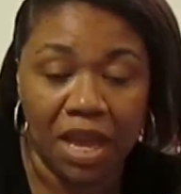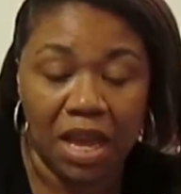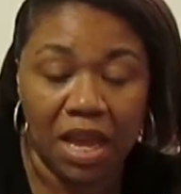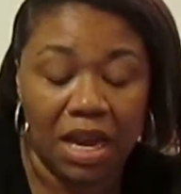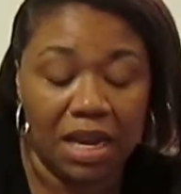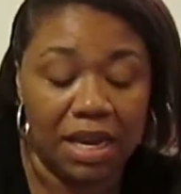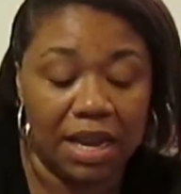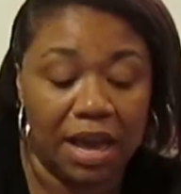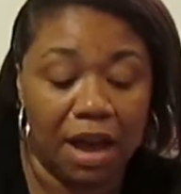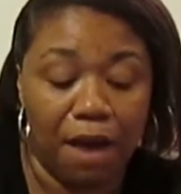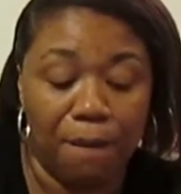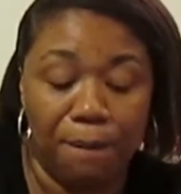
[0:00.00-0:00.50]

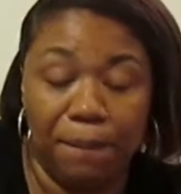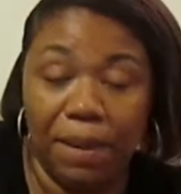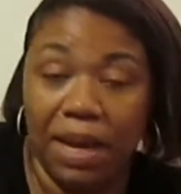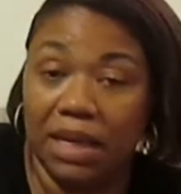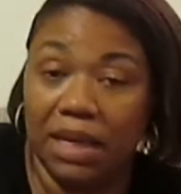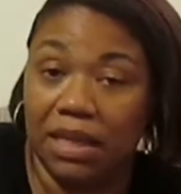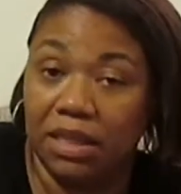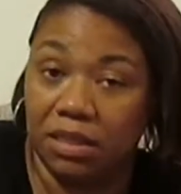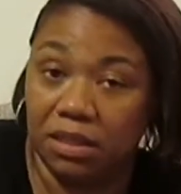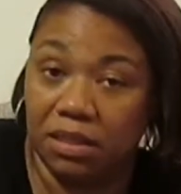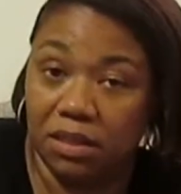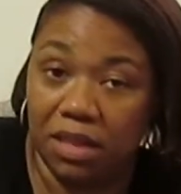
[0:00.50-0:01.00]
Now, back
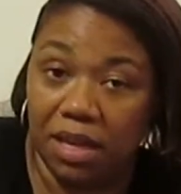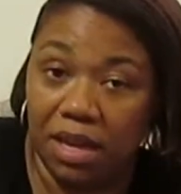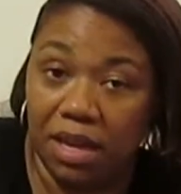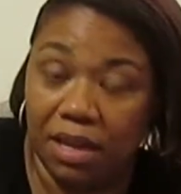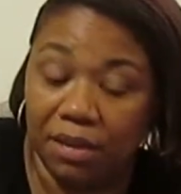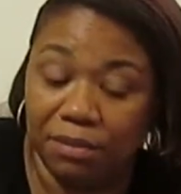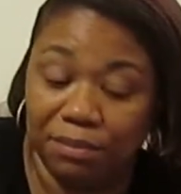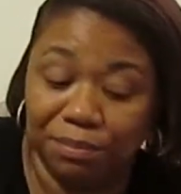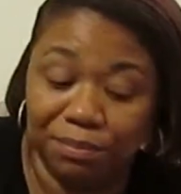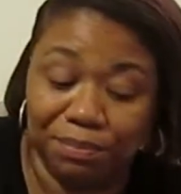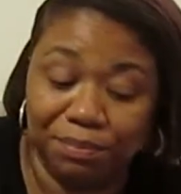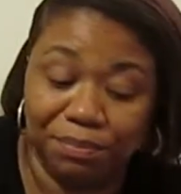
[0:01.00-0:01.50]
in the
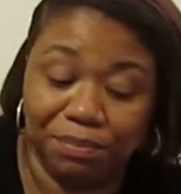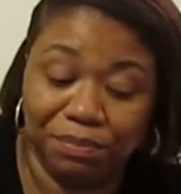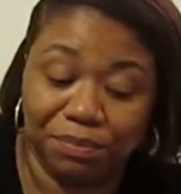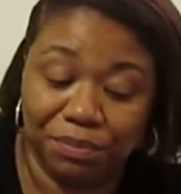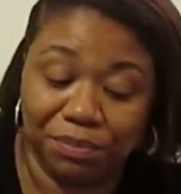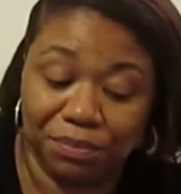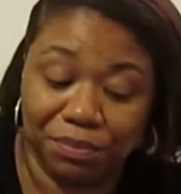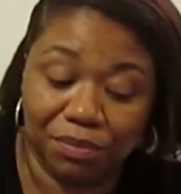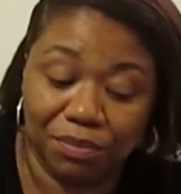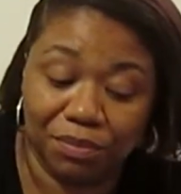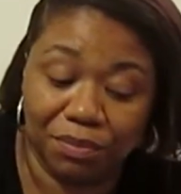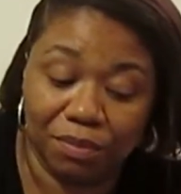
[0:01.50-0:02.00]
day,
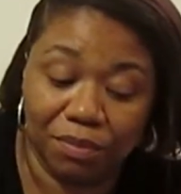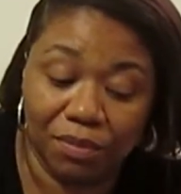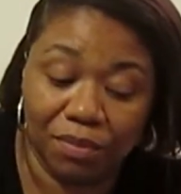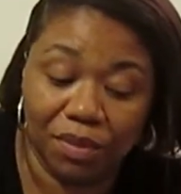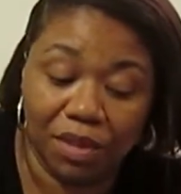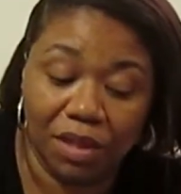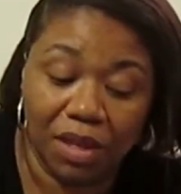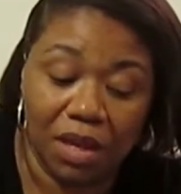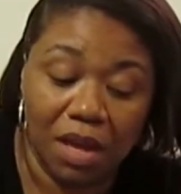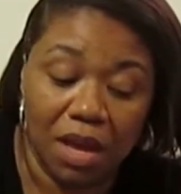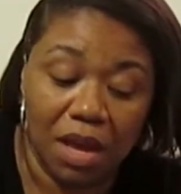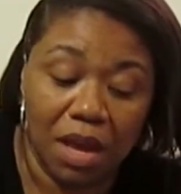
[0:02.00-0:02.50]

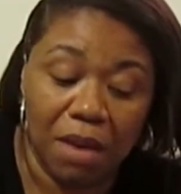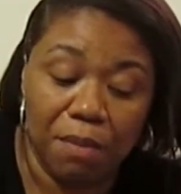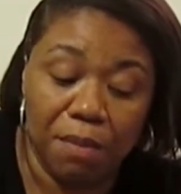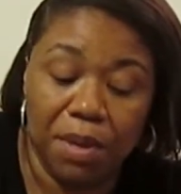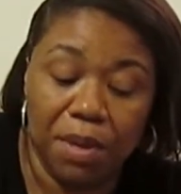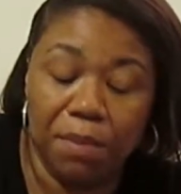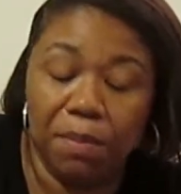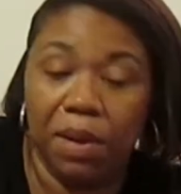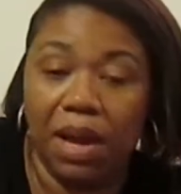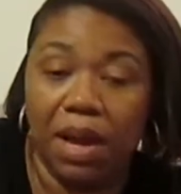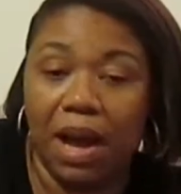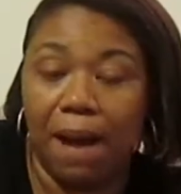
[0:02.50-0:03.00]

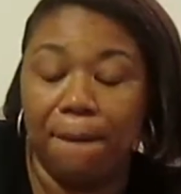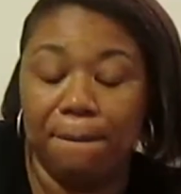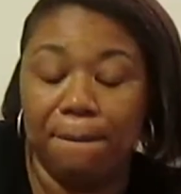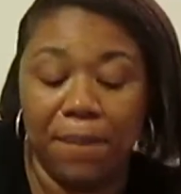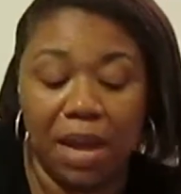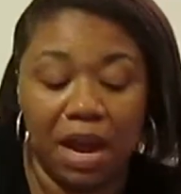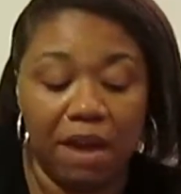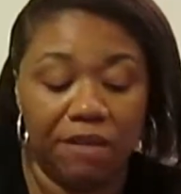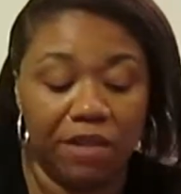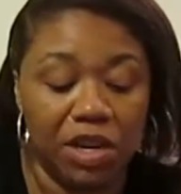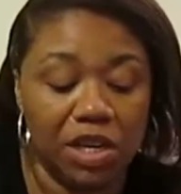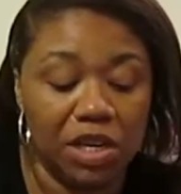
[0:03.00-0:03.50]
people got
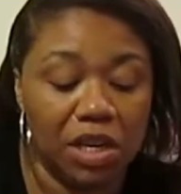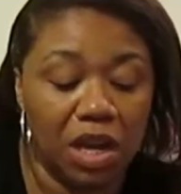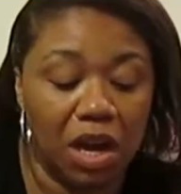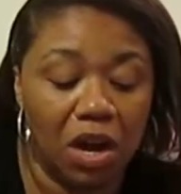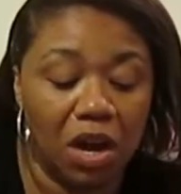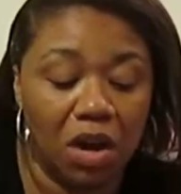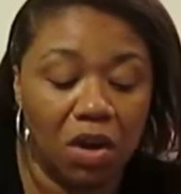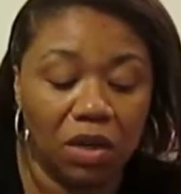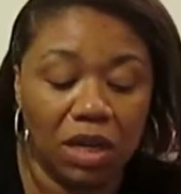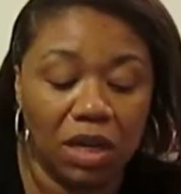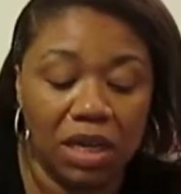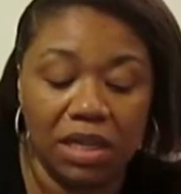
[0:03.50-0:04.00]
married
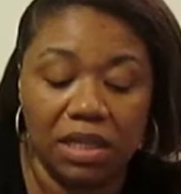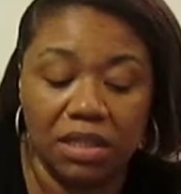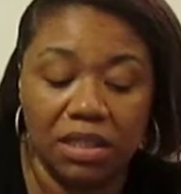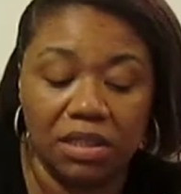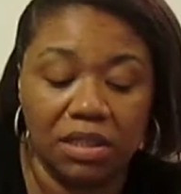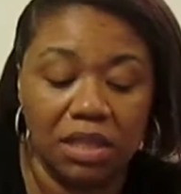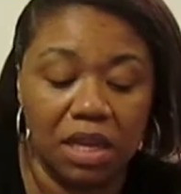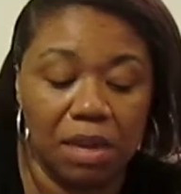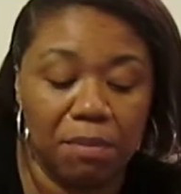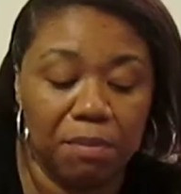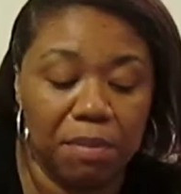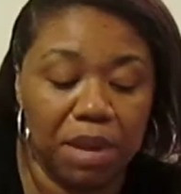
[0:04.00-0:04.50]
young and they
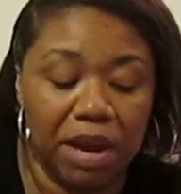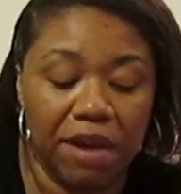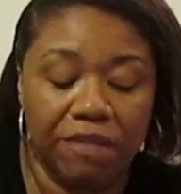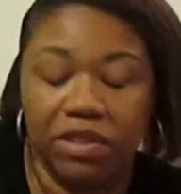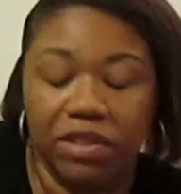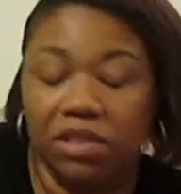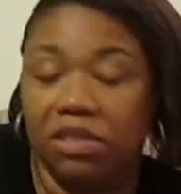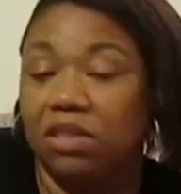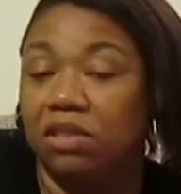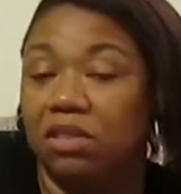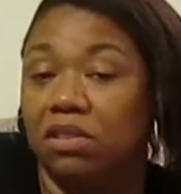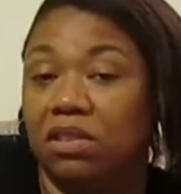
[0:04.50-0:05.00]
stayed married
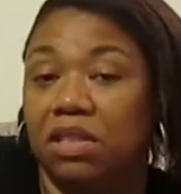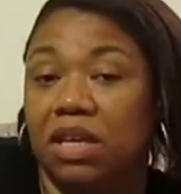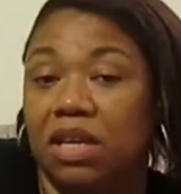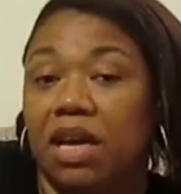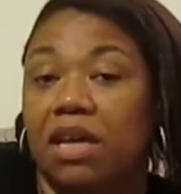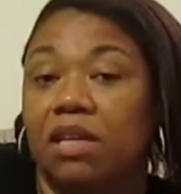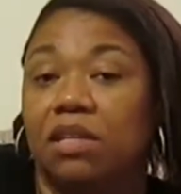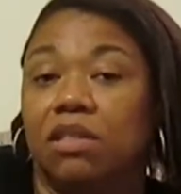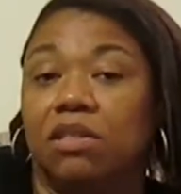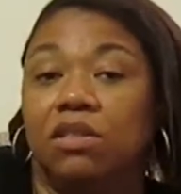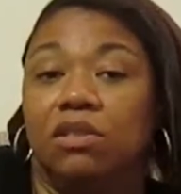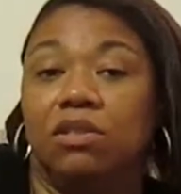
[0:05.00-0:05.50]
until
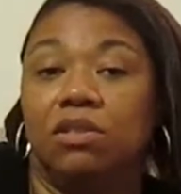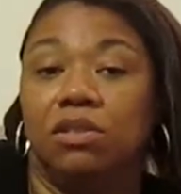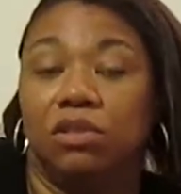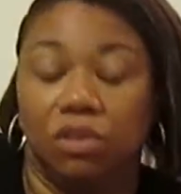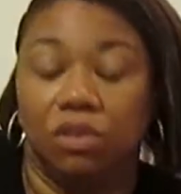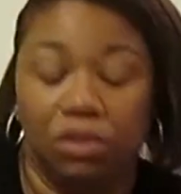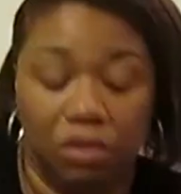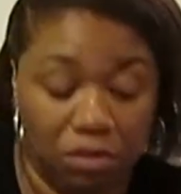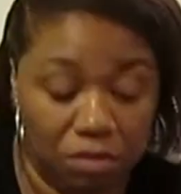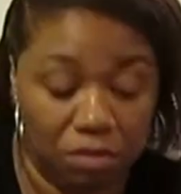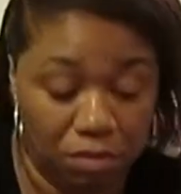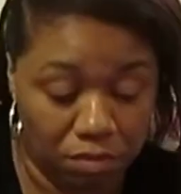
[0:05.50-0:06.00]
death
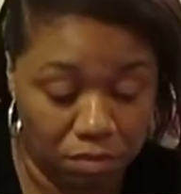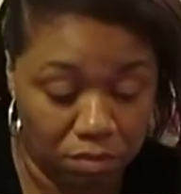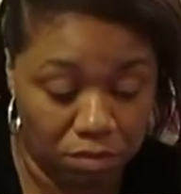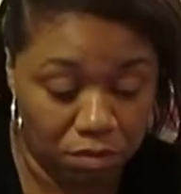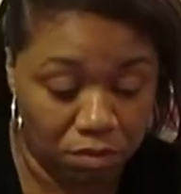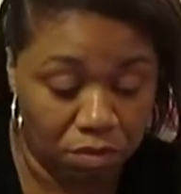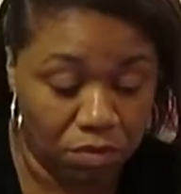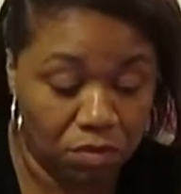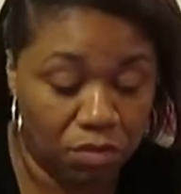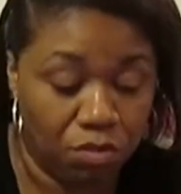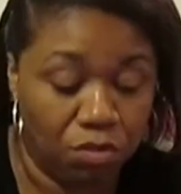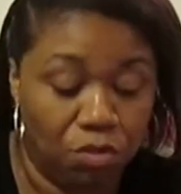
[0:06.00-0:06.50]

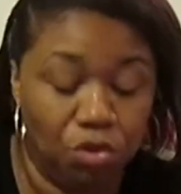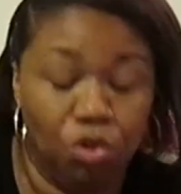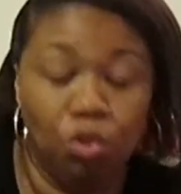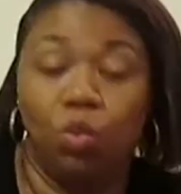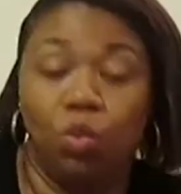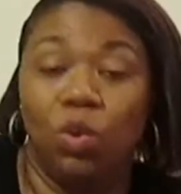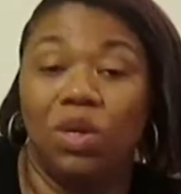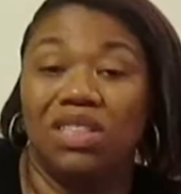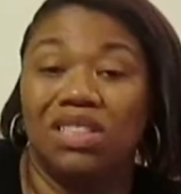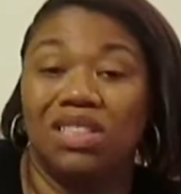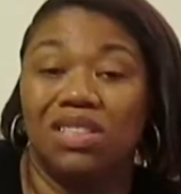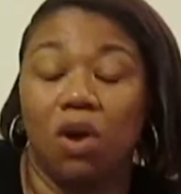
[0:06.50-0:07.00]
do
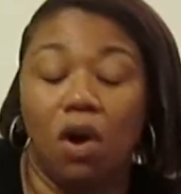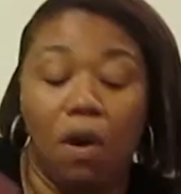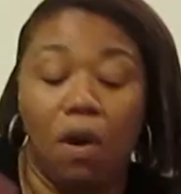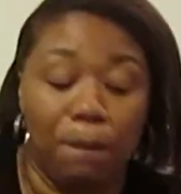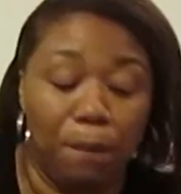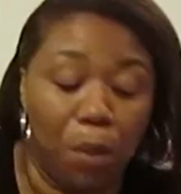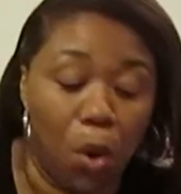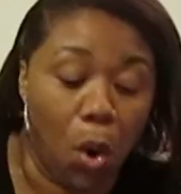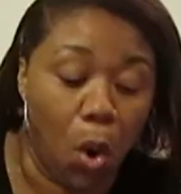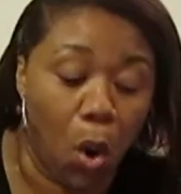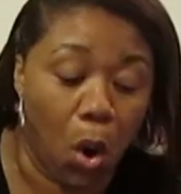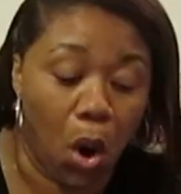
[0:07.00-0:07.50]
us
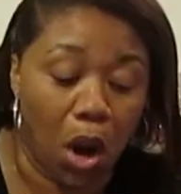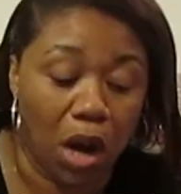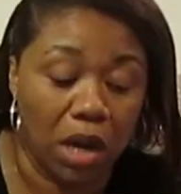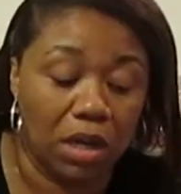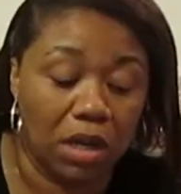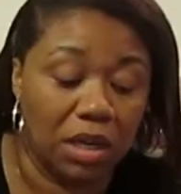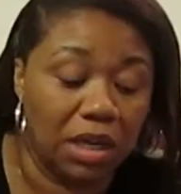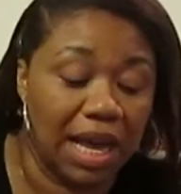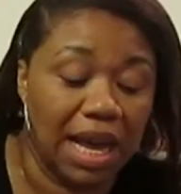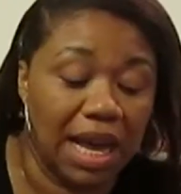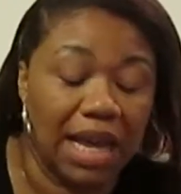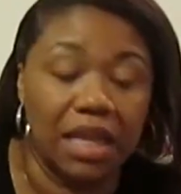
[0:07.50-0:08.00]
apart.
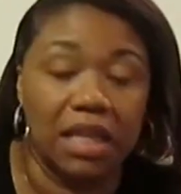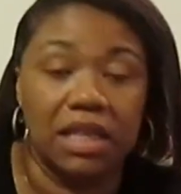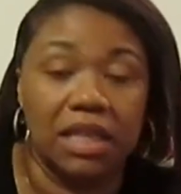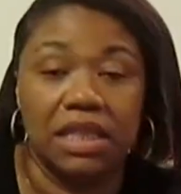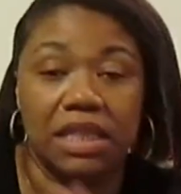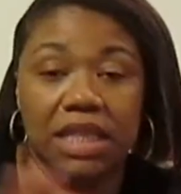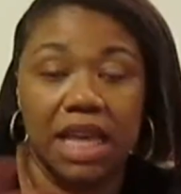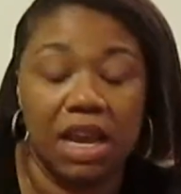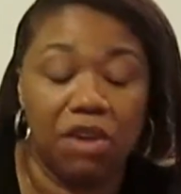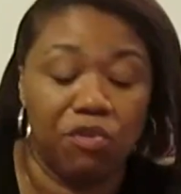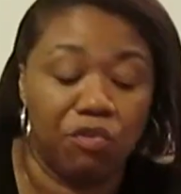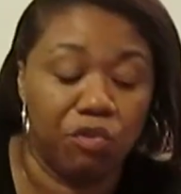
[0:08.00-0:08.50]
Like,
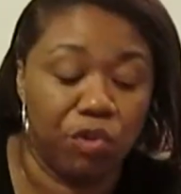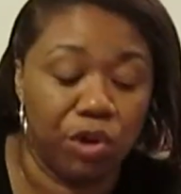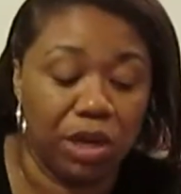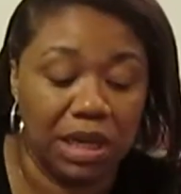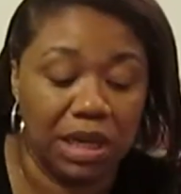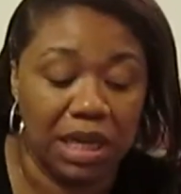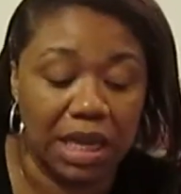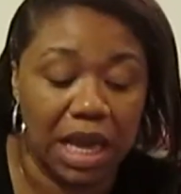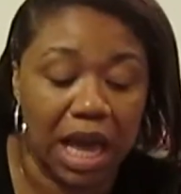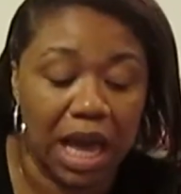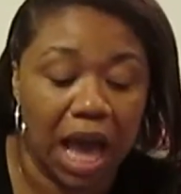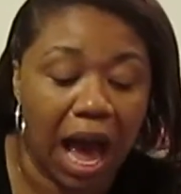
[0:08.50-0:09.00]
they
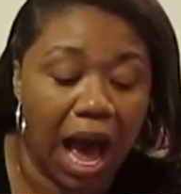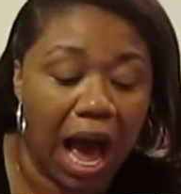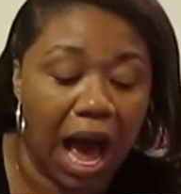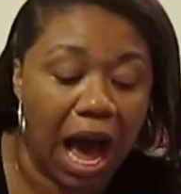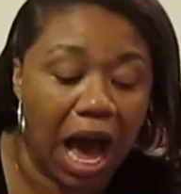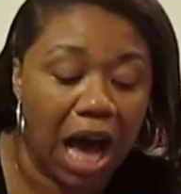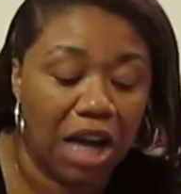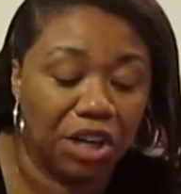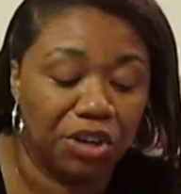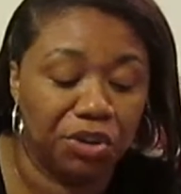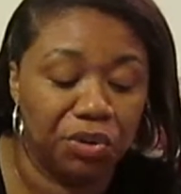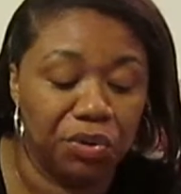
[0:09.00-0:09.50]
really
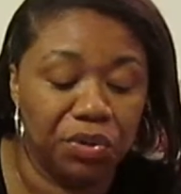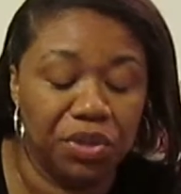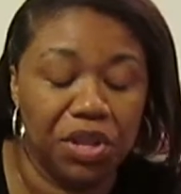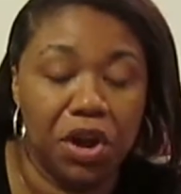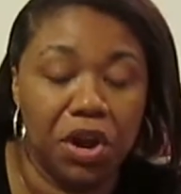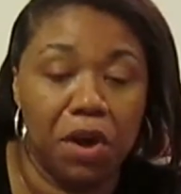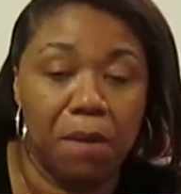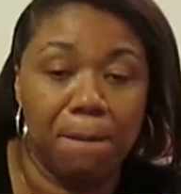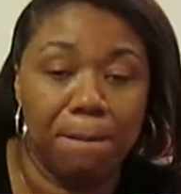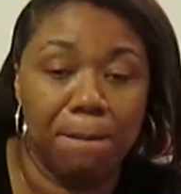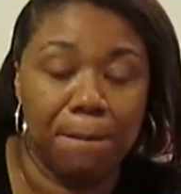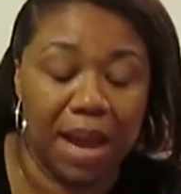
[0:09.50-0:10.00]
honored
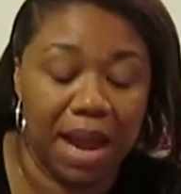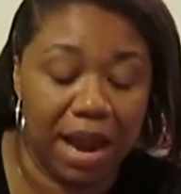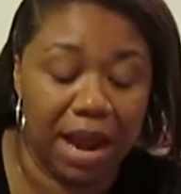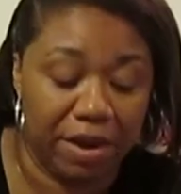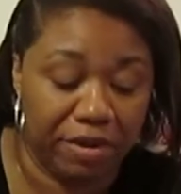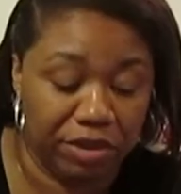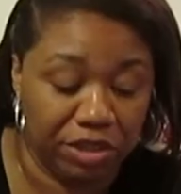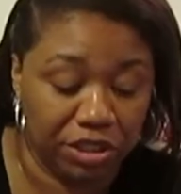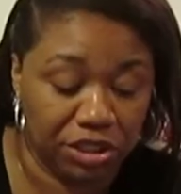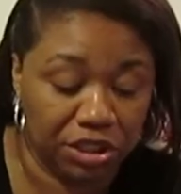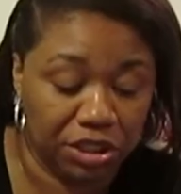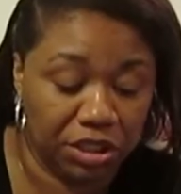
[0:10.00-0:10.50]
their
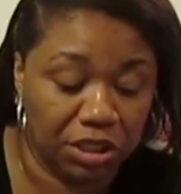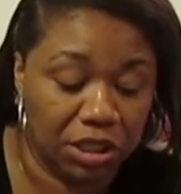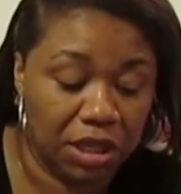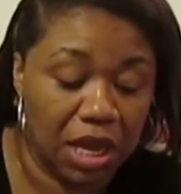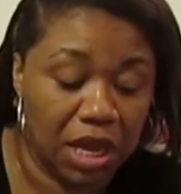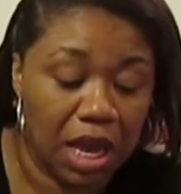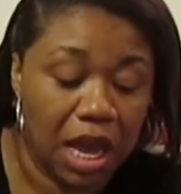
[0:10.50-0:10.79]
marriage.